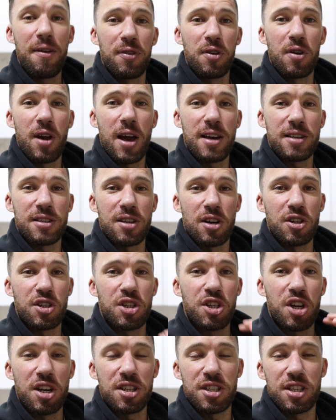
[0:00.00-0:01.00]
If you guys are
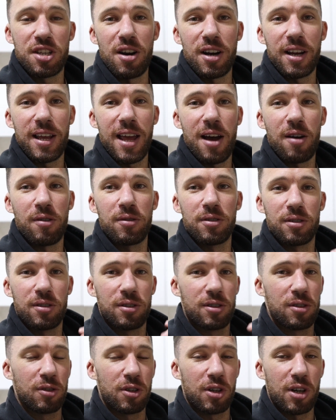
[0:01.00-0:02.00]
just starting out
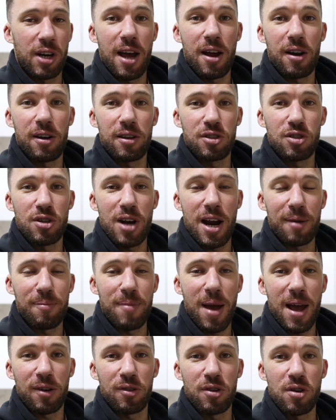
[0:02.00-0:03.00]
learning how to track
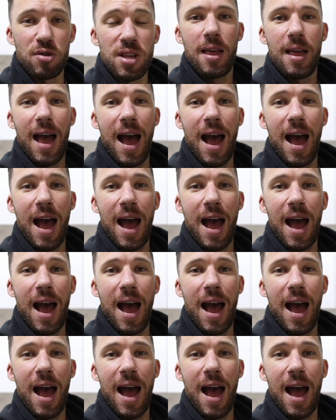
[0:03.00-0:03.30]
macros,